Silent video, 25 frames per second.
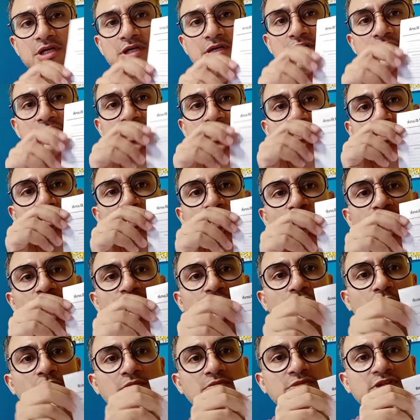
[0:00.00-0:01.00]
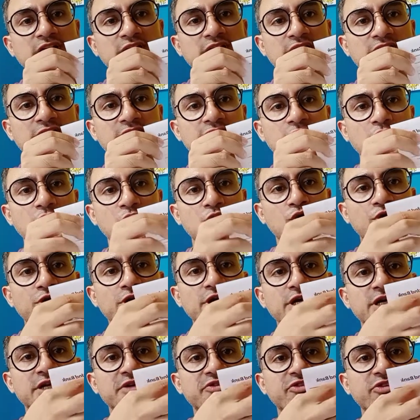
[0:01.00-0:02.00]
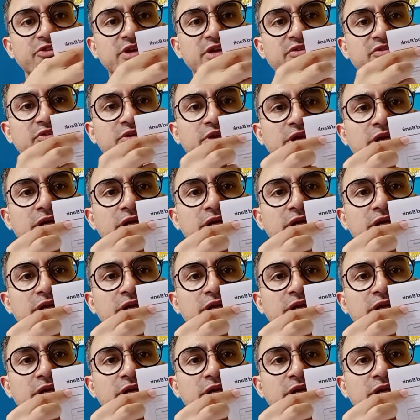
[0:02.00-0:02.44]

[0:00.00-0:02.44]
dispute form that I have downloaded it says